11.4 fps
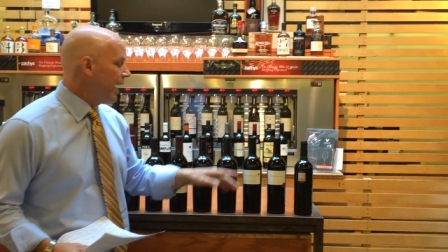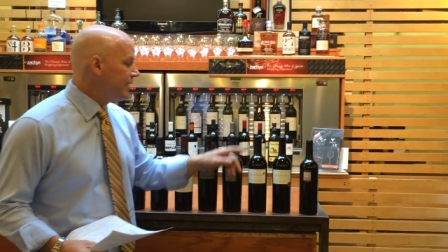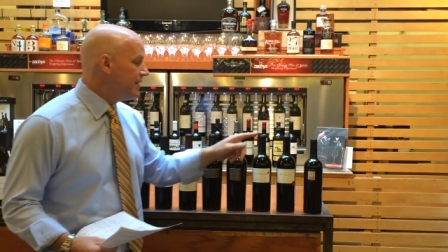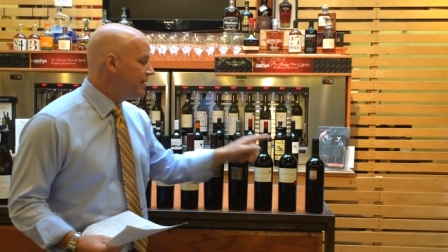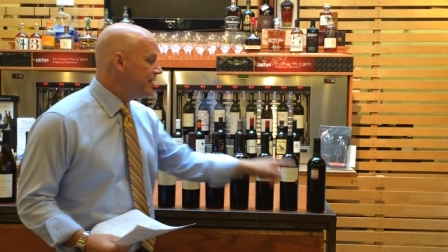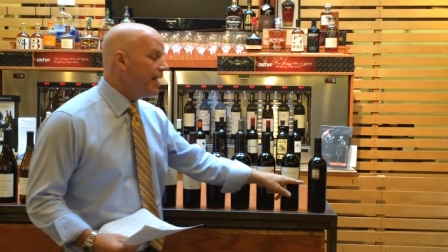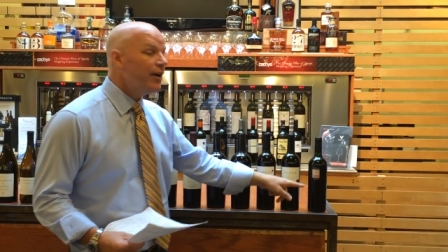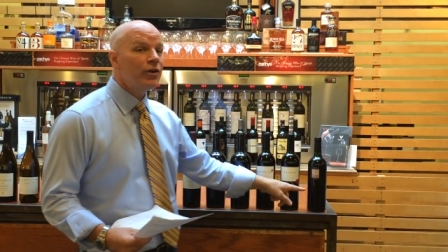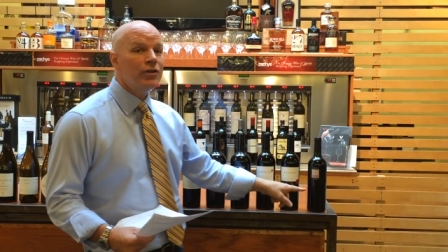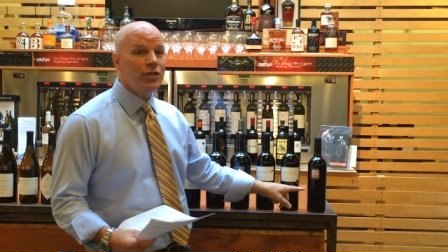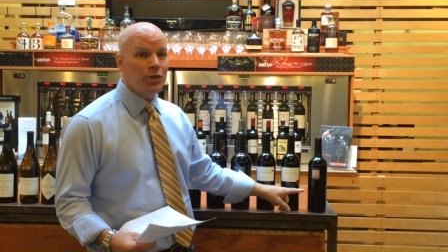I
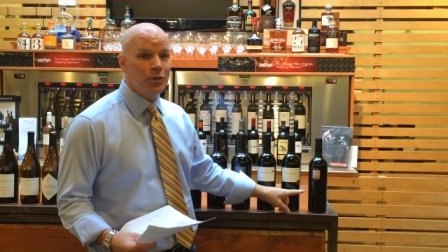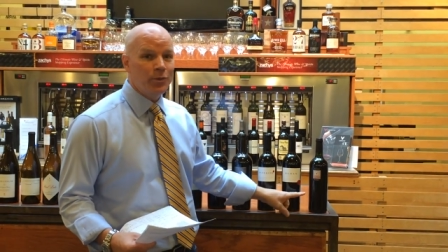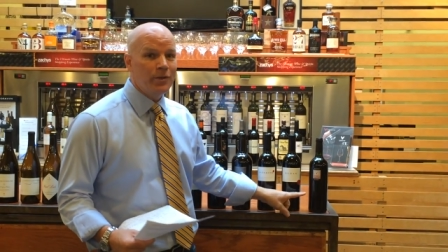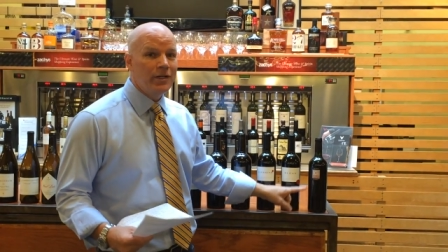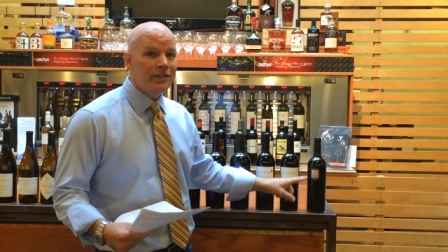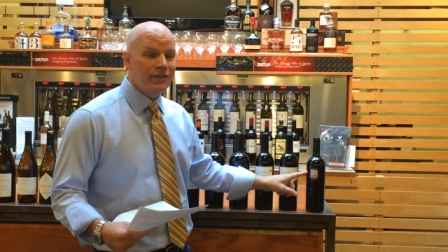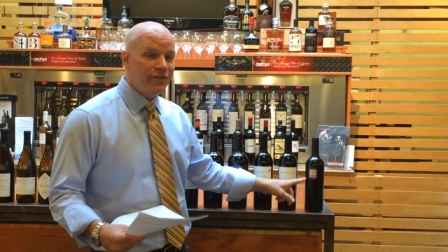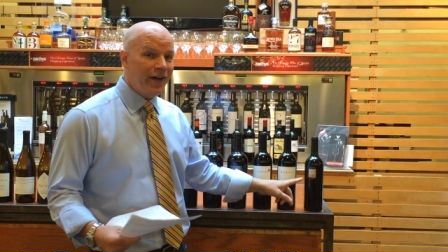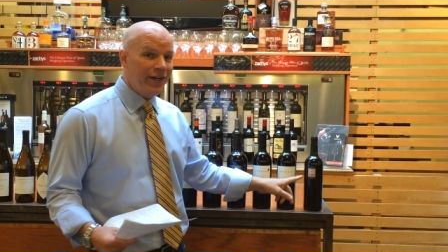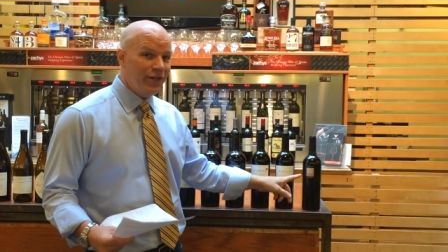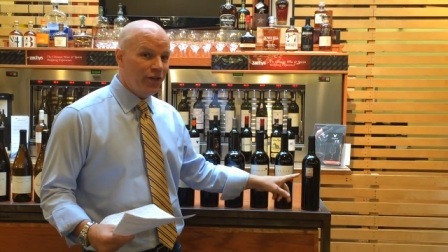dare you to
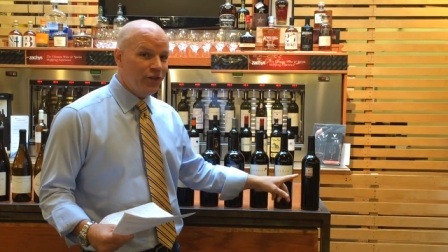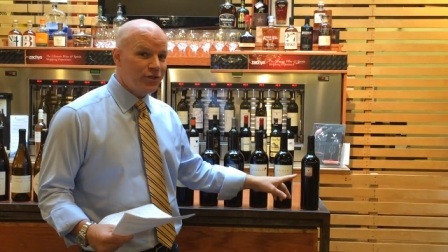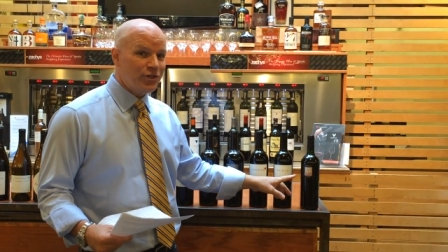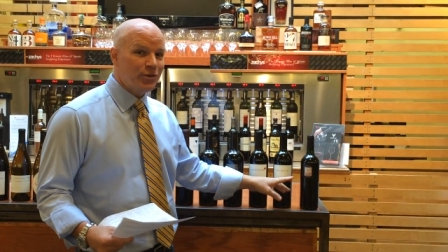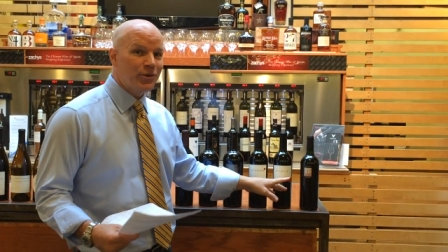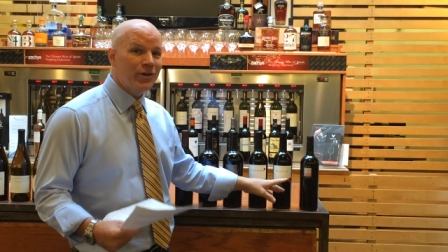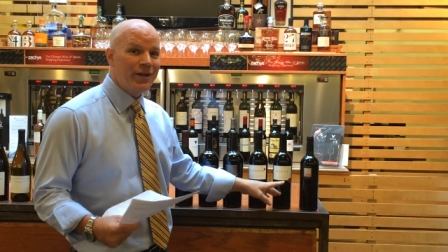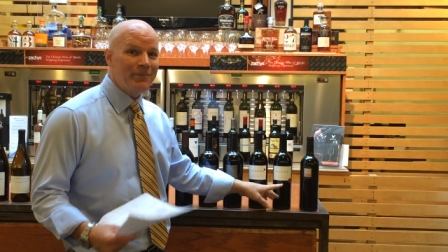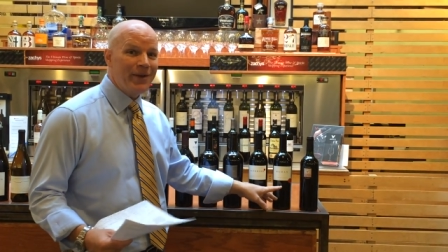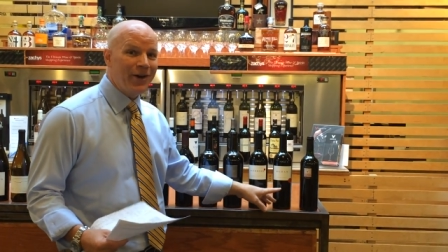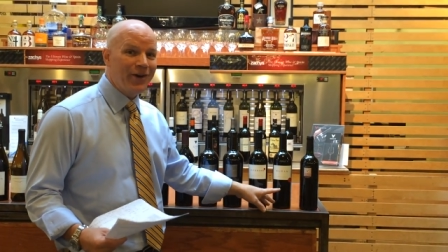find another store in
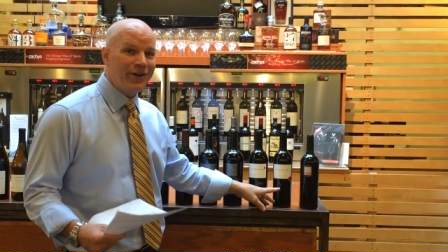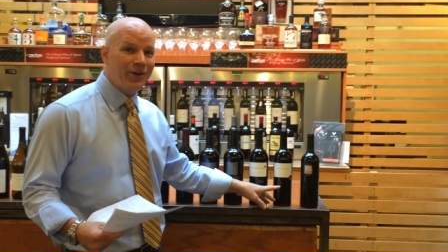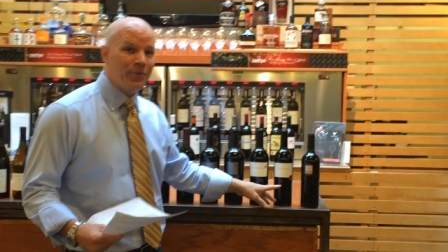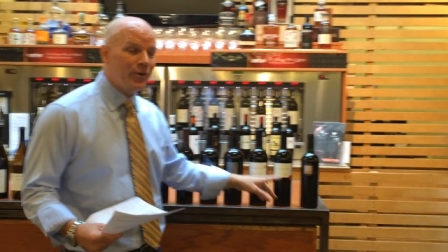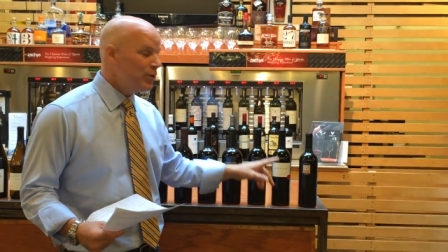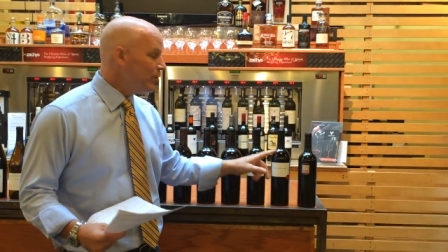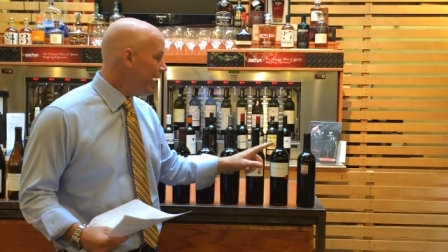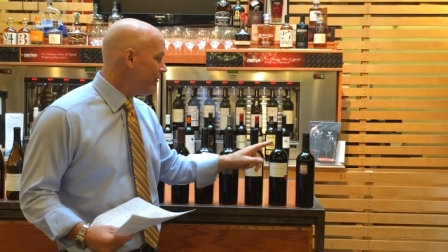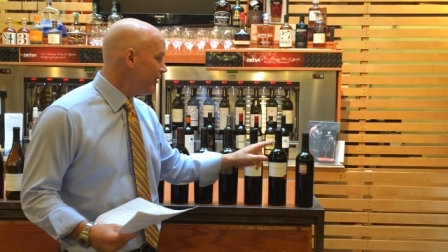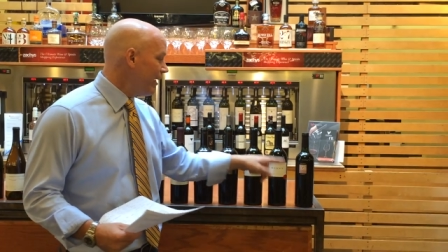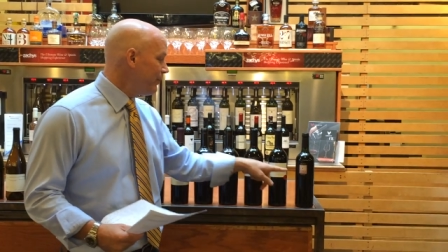America where you
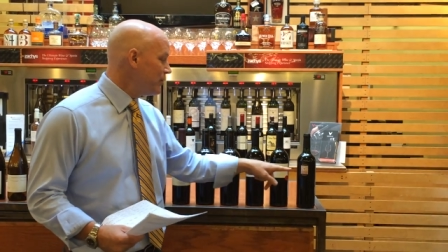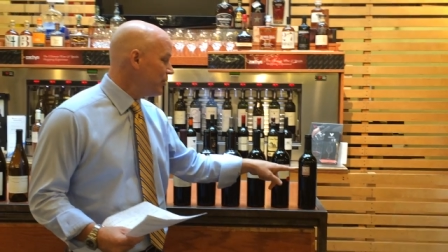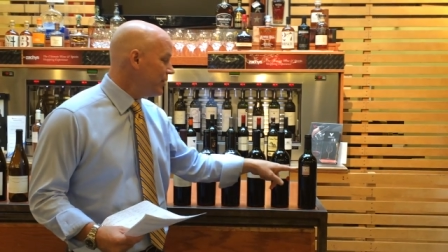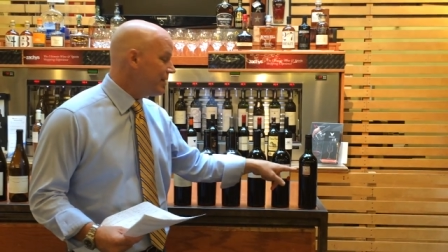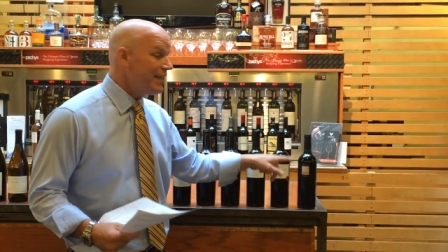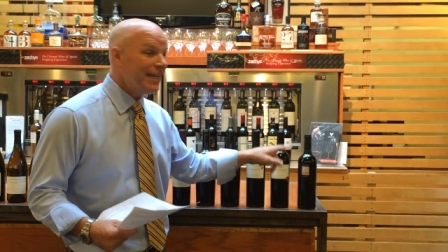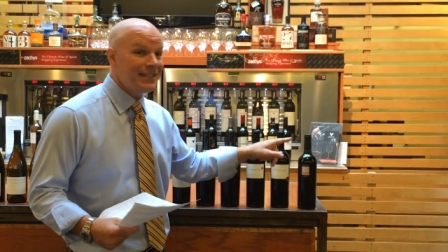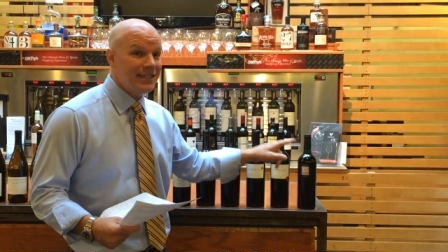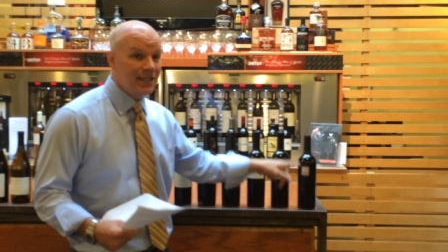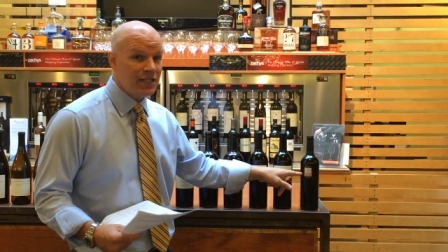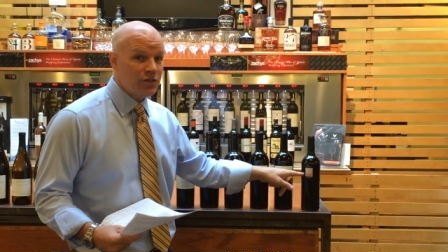have an opportunity to
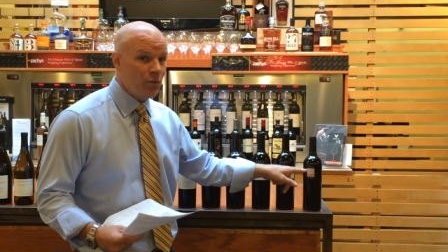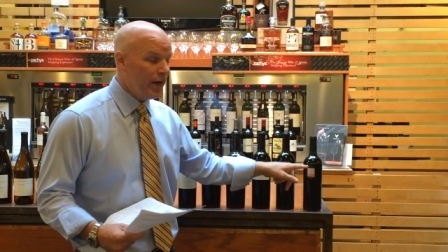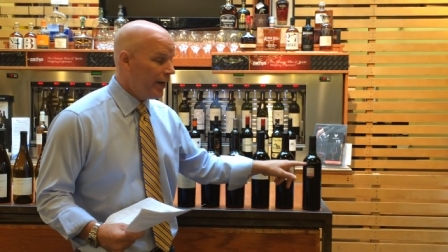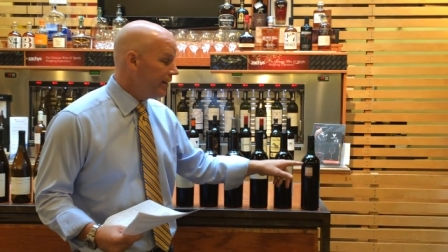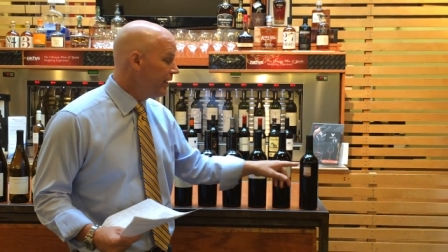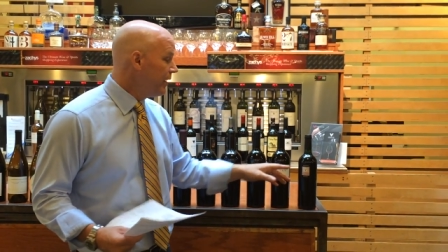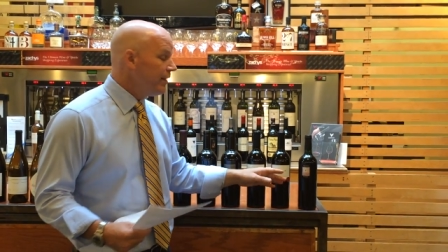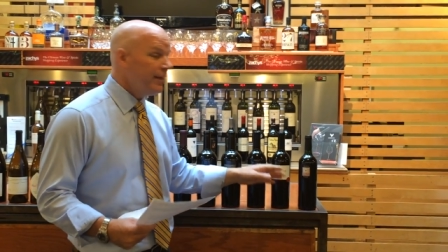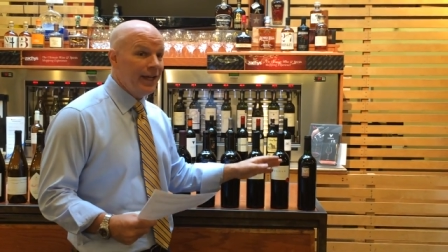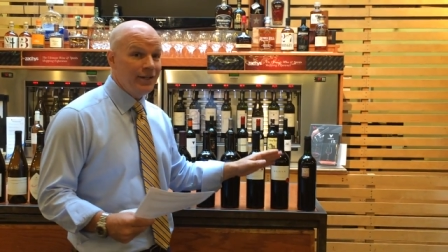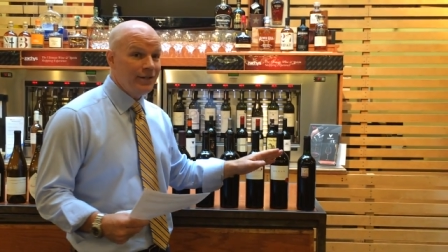taste this wine.
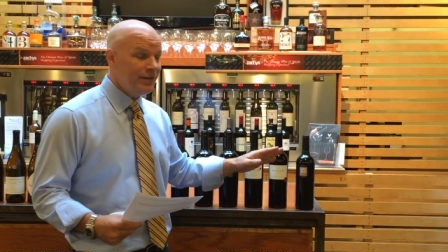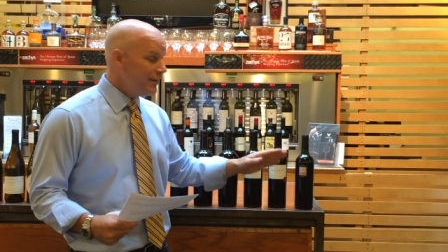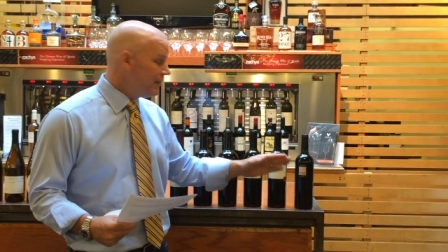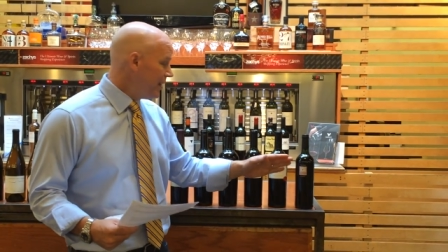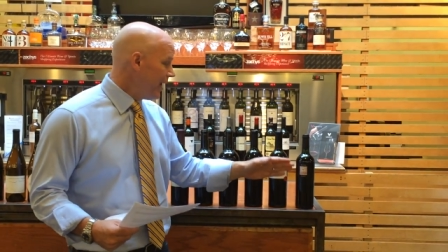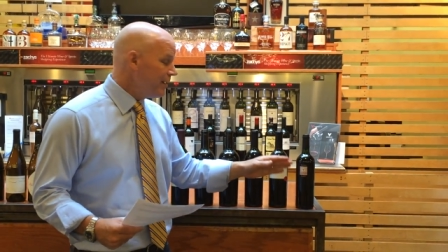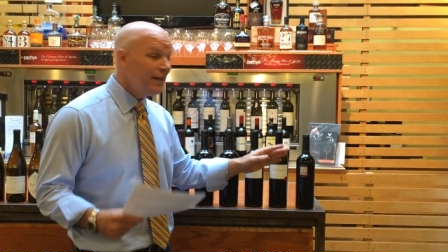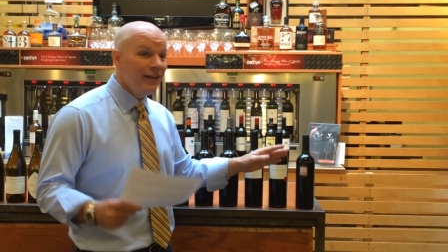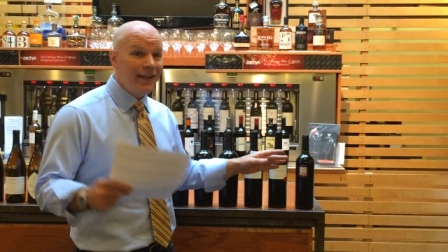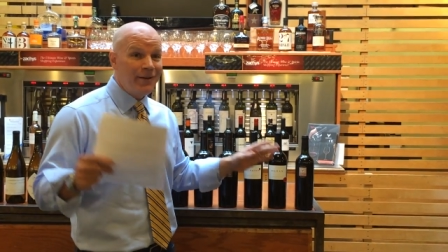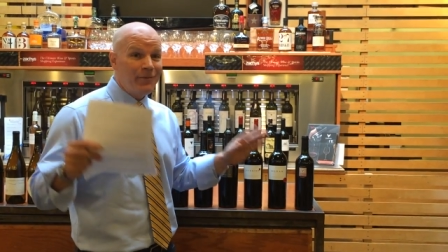Then, then
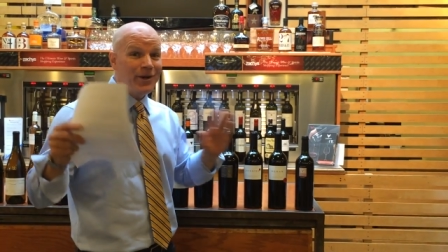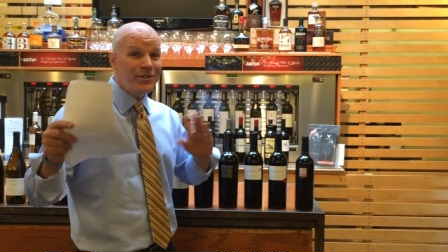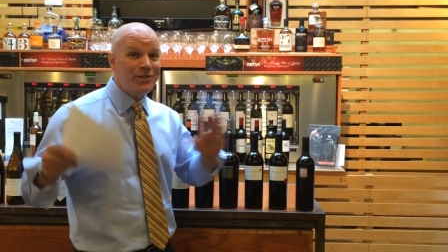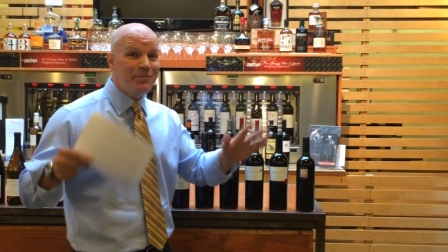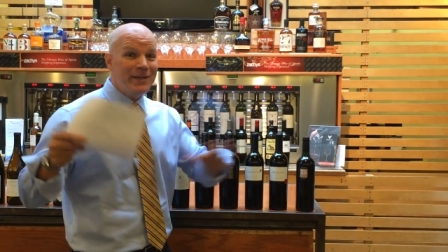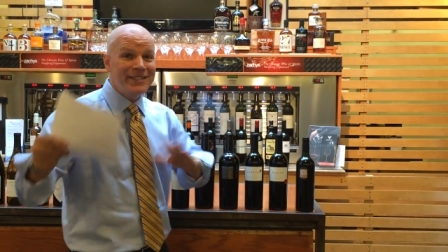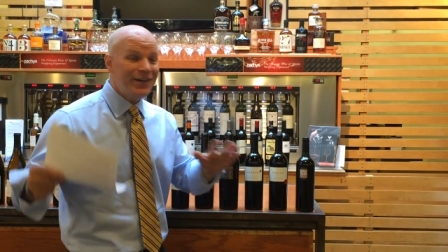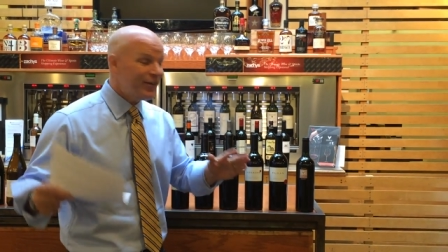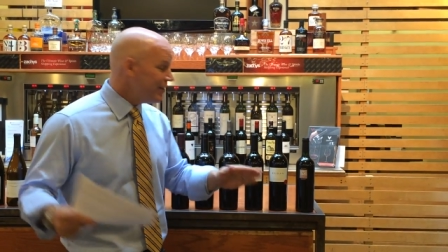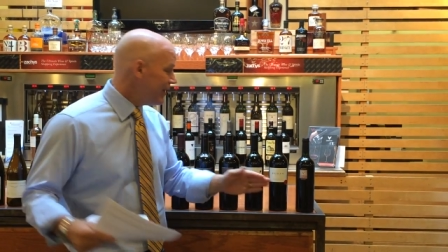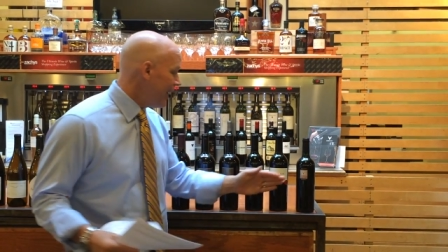once you've been
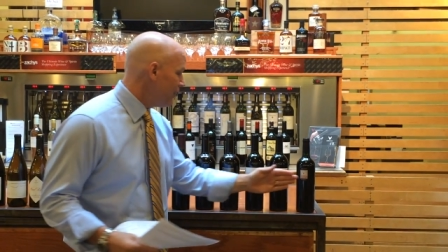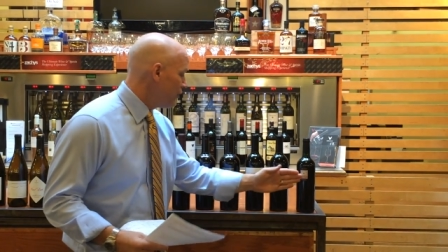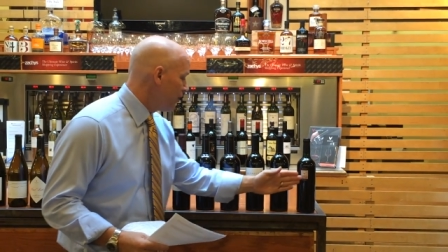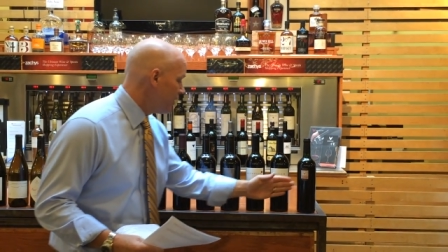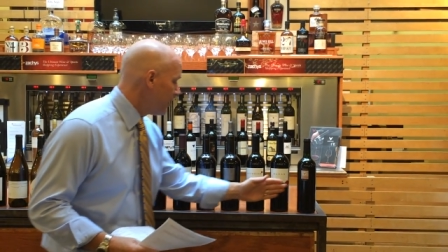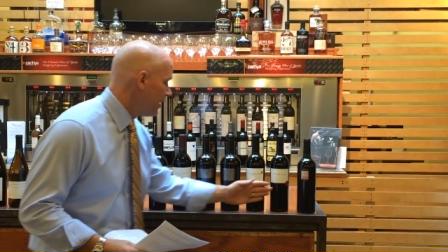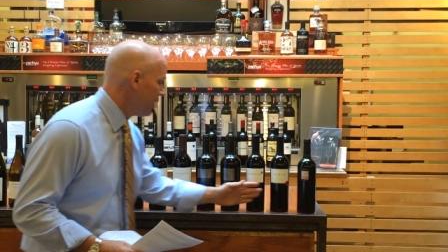dared to that, look at the